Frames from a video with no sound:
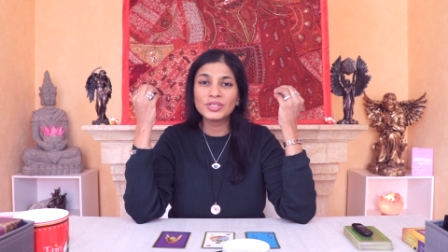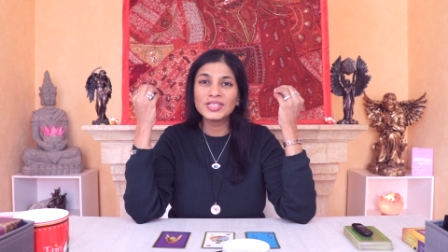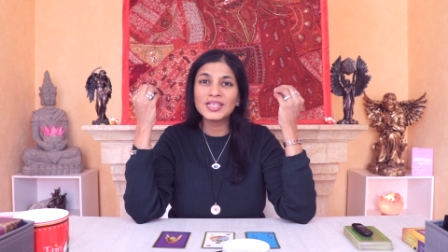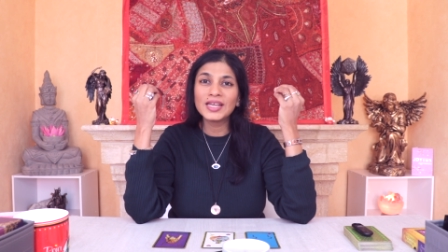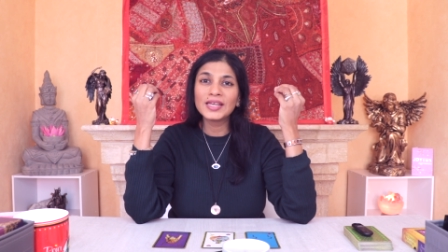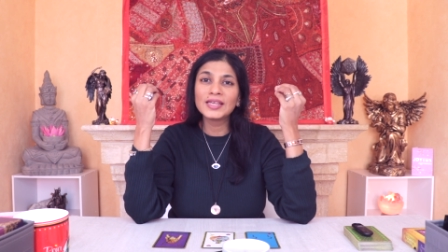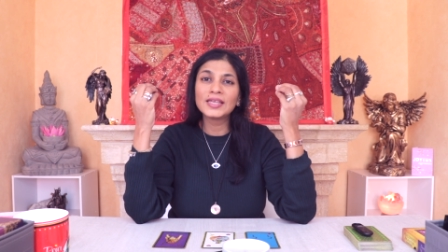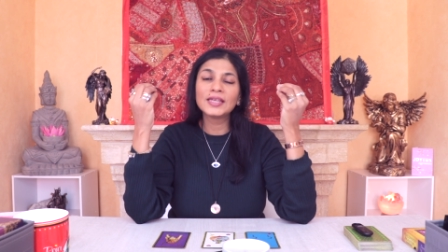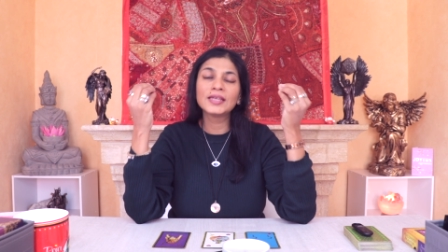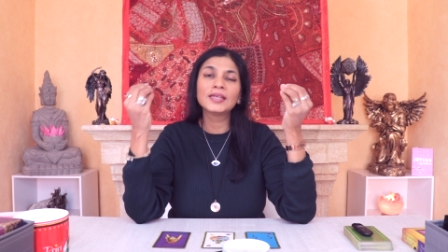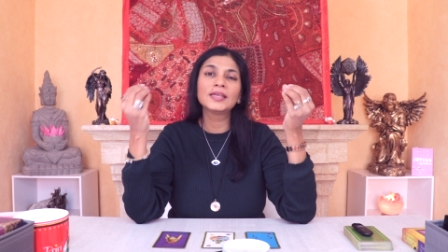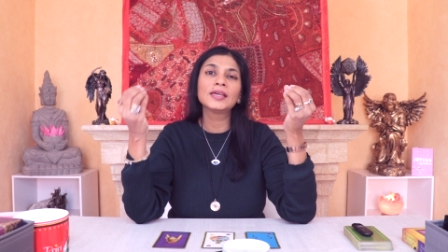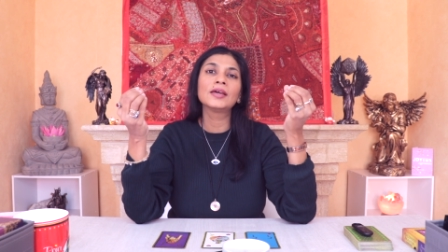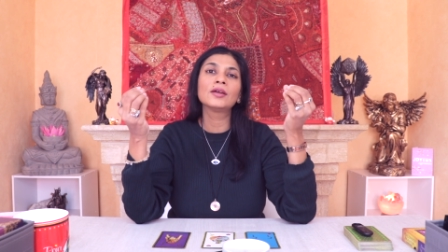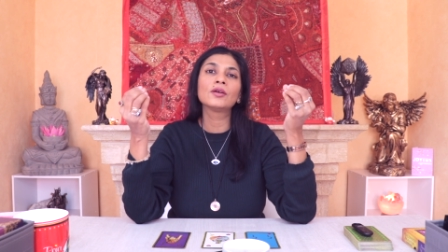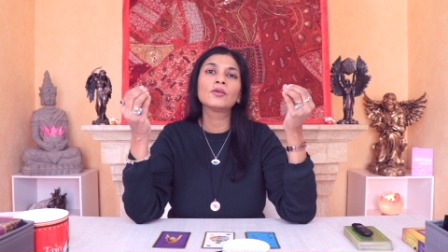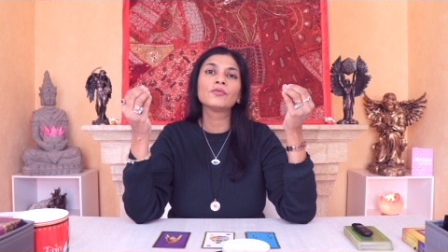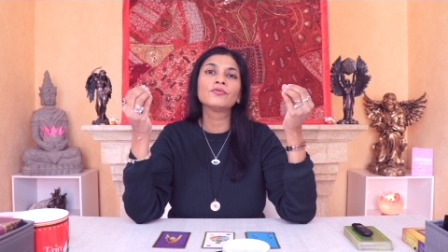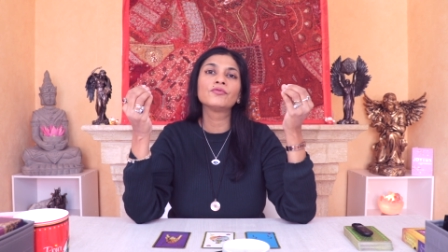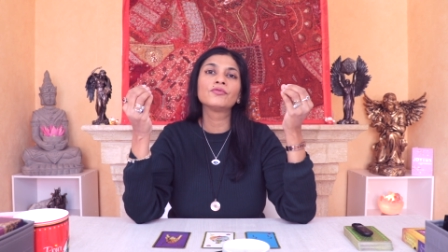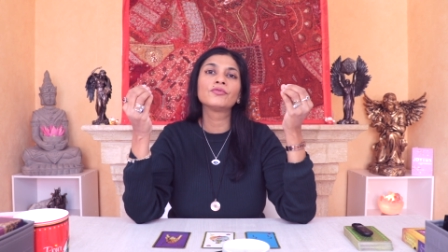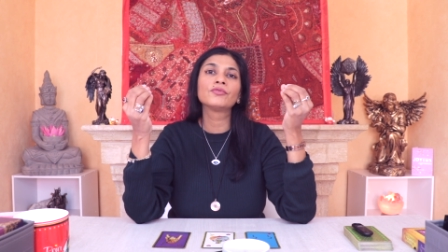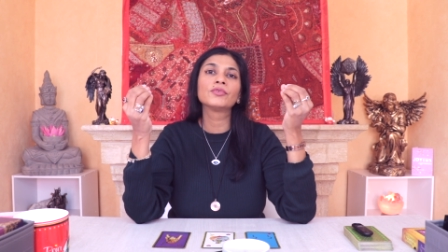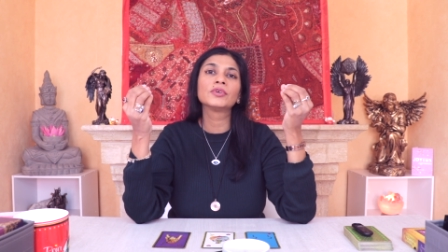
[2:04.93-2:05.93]
taking care
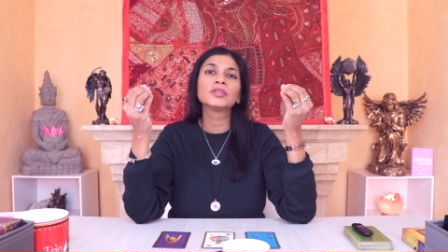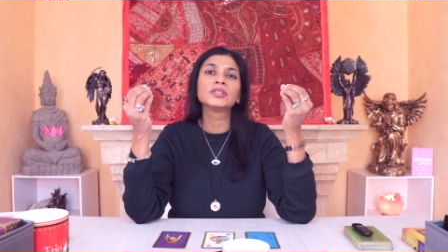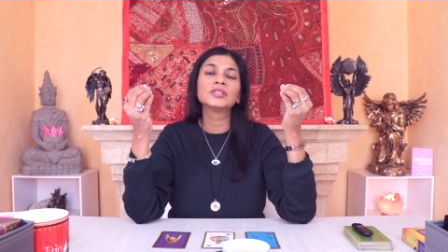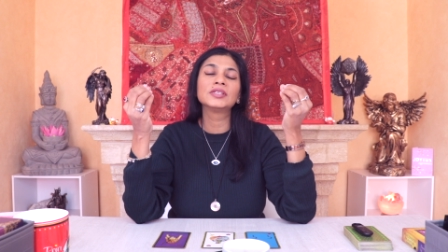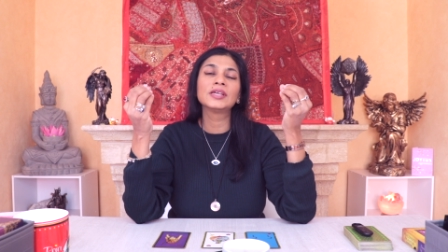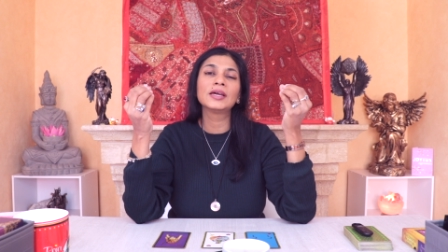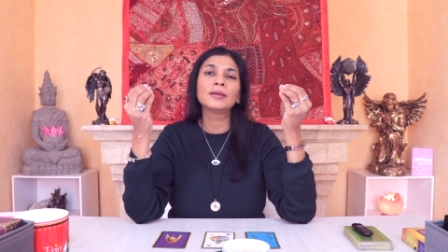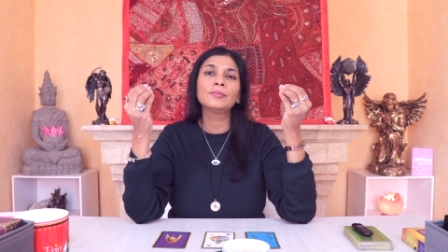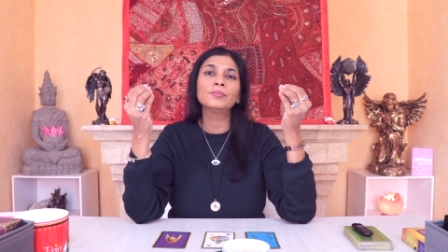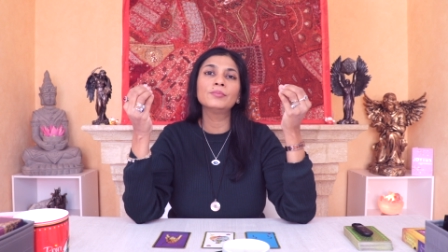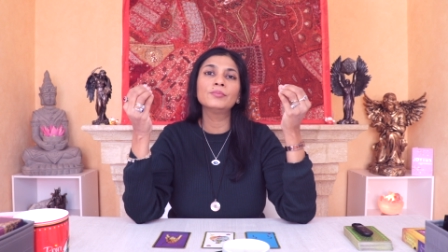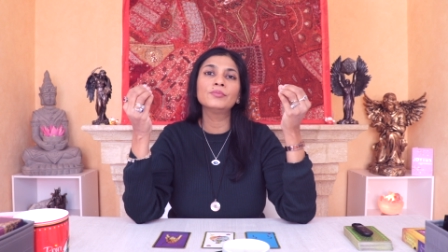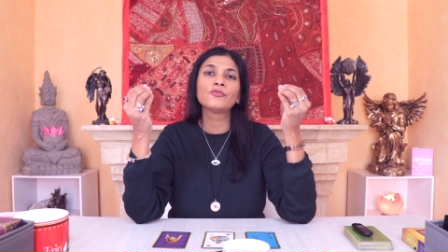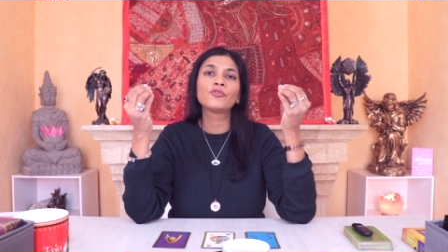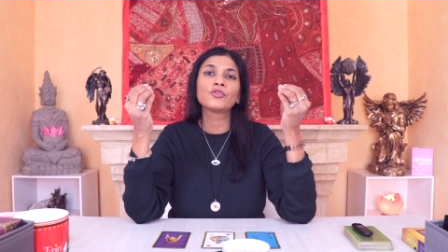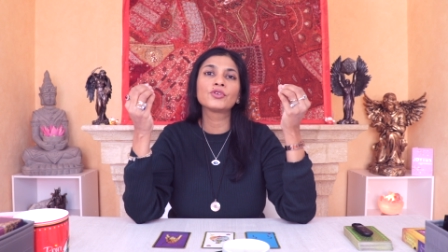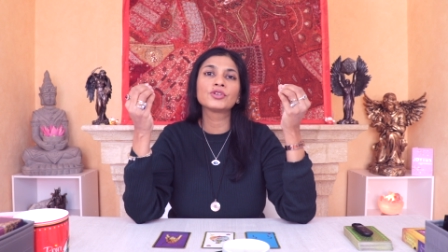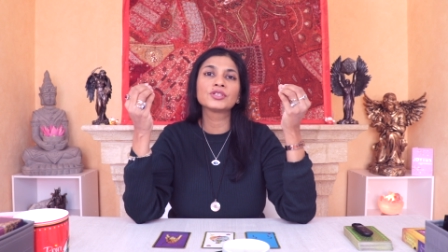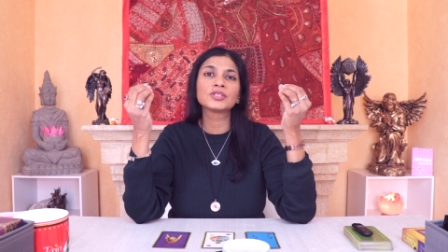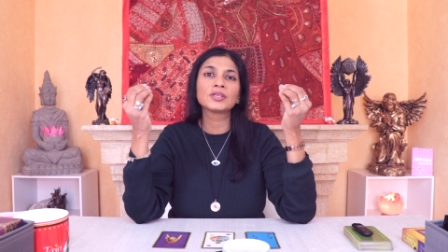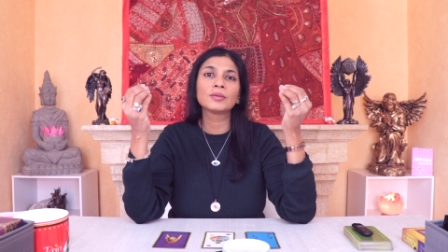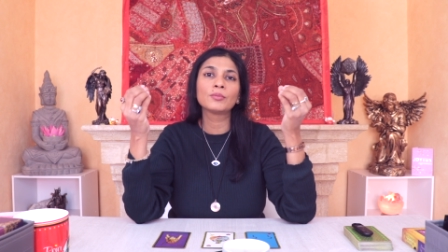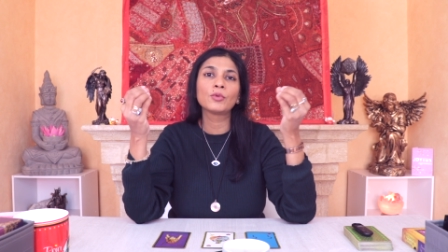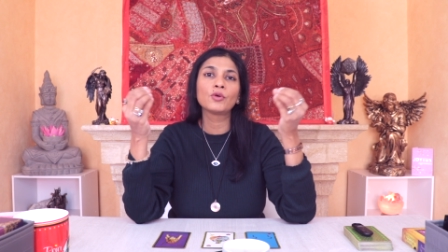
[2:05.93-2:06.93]
of them.
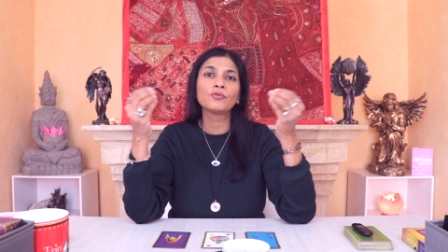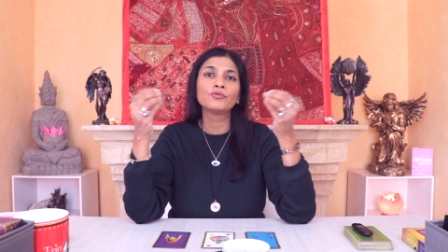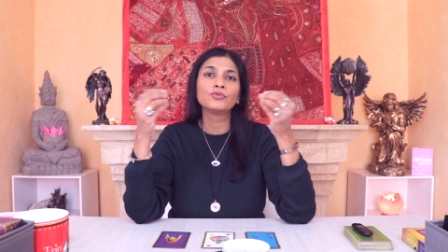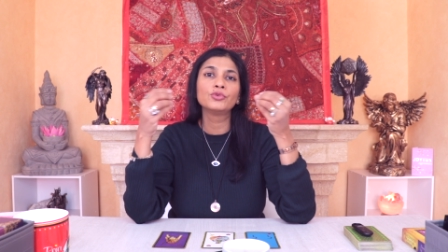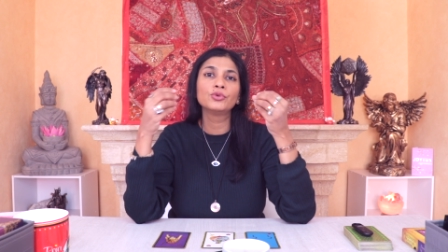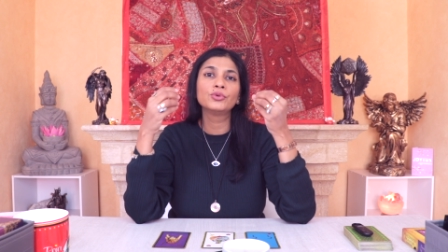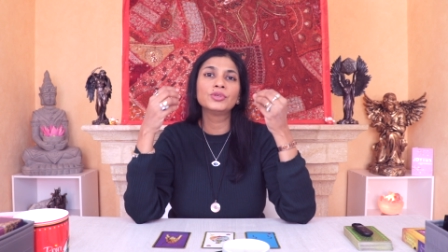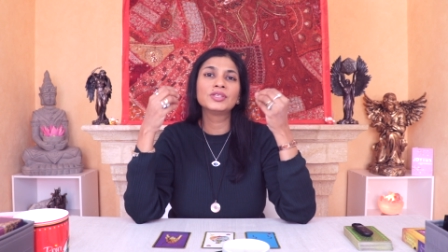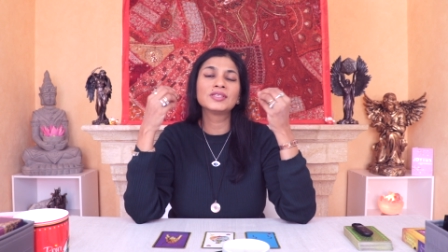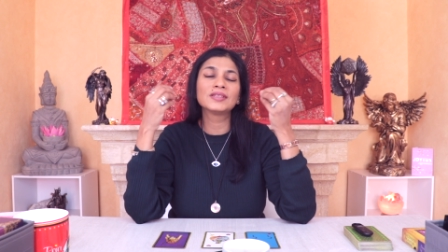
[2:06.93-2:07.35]
For some of you,